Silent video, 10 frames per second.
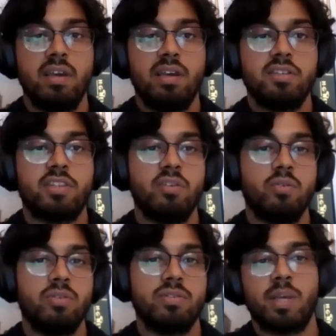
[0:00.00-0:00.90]

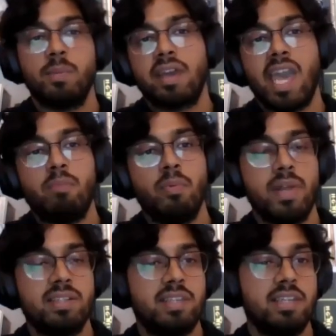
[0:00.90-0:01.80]
So some of the
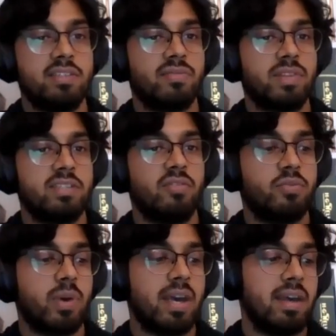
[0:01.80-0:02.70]
capabilities of this
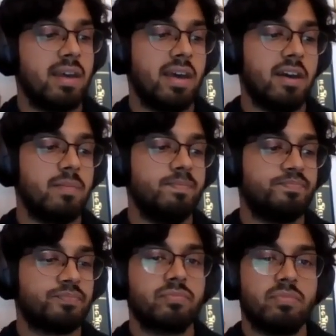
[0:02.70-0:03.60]
software,
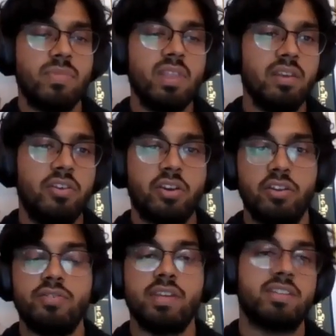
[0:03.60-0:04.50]
you can
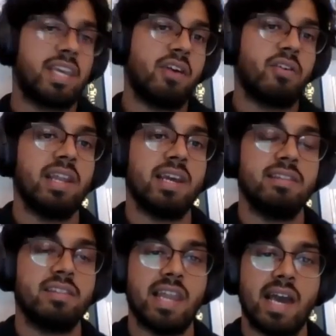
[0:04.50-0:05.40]
use it to
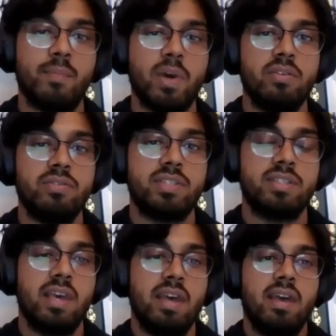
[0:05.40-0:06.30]
calculate the LAM
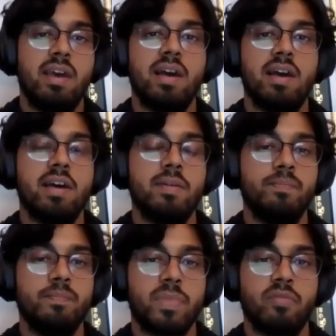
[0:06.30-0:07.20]
modes,
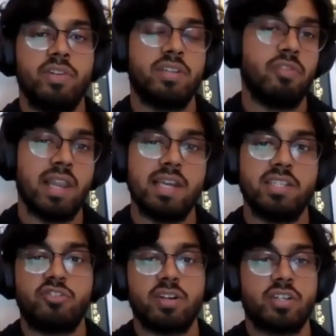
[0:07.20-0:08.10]
for different layered
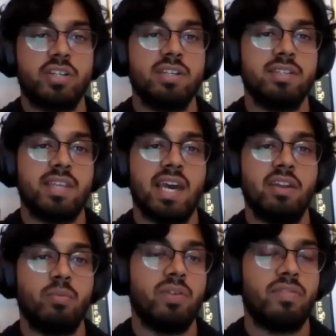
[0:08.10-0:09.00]
structures,
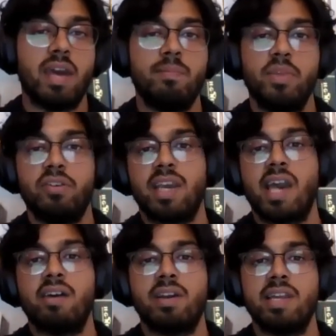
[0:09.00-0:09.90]
and with them you can
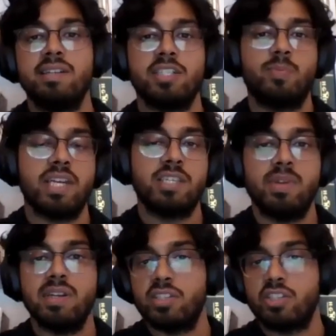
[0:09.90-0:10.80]
calculate
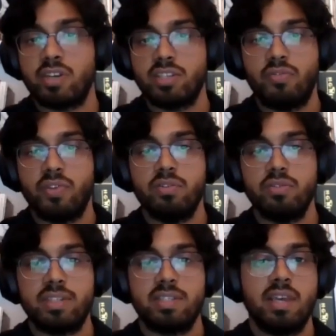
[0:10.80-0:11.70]
displacement and stress
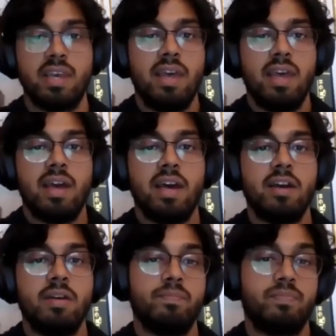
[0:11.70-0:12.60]
fields.
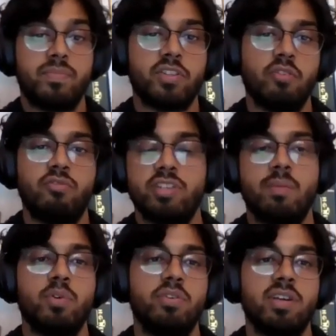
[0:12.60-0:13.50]
So for
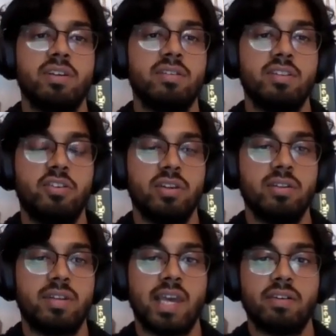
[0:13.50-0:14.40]
example, you
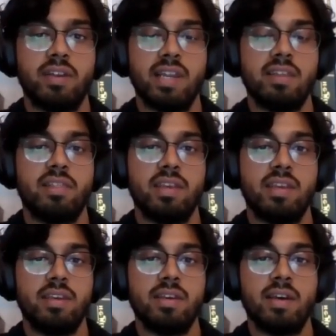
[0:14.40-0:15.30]
can calculate
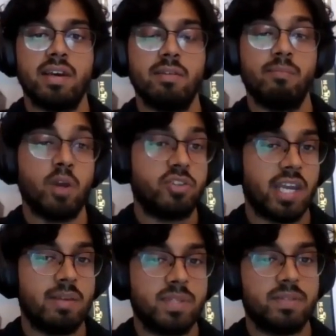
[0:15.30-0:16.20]
the mode
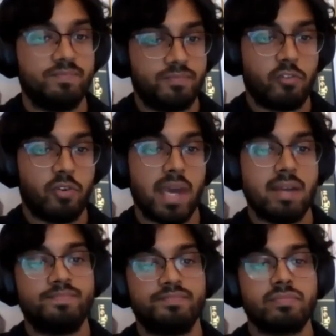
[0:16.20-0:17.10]
shapes from
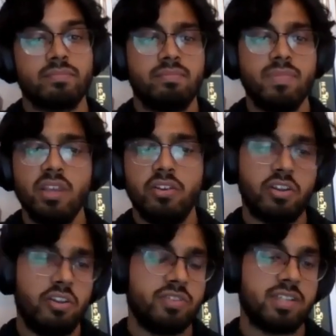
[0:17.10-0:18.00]
that. You
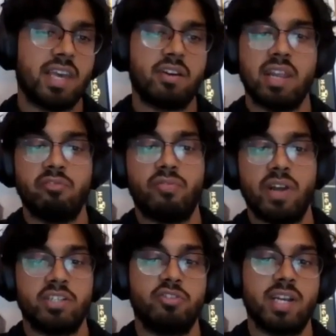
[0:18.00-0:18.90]
can use it to calculate
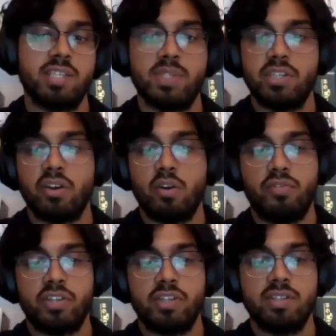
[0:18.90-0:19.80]
reflection transmission
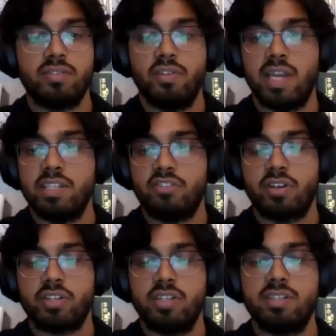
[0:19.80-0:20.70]
coefficients for layered
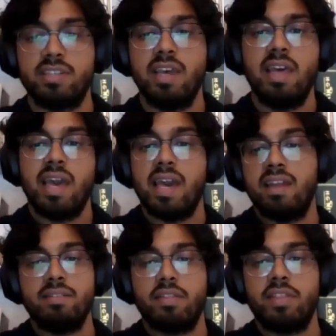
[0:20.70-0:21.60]
structures
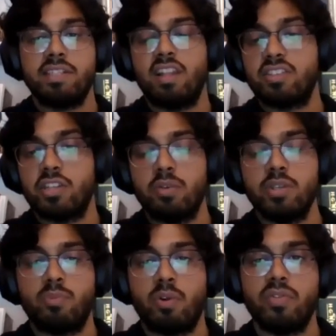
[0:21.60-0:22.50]
and things like
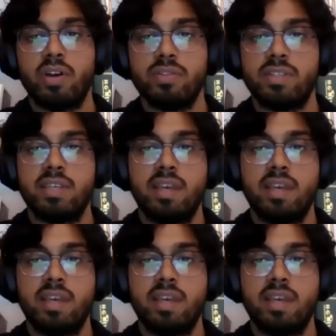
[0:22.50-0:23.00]
slowness profiles.